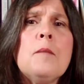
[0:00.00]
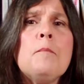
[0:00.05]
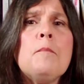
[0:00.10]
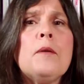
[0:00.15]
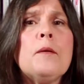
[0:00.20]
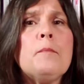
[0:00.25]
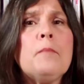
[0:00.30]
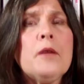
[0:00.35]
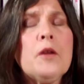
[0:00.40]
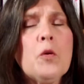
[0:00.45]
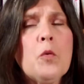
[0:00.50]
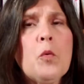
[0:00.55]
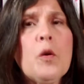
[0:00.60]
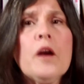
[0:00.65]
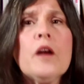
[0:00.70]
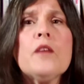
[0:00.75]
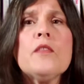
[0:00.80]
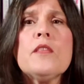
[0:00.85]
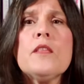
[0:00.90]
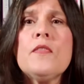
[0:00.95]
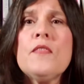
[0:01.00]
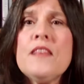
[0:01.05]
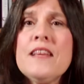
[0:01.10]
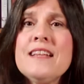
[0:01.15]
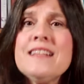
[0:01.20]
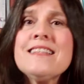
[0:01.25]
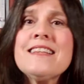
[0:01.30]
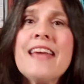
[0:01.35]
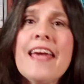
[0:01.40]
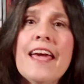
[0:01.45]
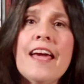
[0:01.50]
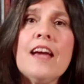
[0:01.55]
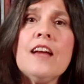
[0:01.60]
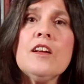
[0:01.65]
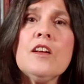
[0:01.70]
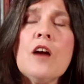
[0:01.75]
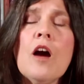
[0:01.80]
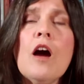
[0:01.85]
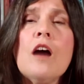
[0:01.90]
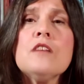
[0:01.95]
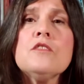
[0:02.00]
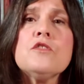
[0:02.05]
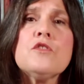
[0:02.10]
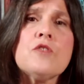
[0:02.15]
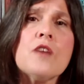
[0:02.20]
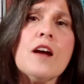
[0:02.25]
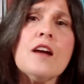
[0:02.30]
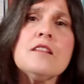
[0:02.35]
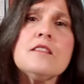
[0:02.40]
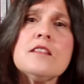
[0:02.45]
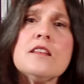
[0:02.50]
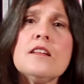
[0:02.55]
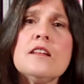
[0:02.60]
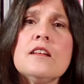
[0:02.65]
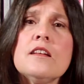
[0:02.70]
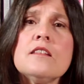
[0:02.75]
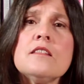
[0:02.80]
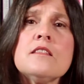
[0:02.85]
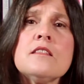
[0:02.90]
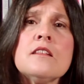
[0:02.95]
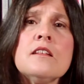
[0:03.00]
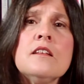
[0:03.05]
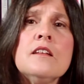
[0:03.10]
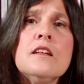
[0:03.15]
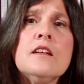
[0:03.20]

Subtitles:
But be aware that these can cause drowsiness,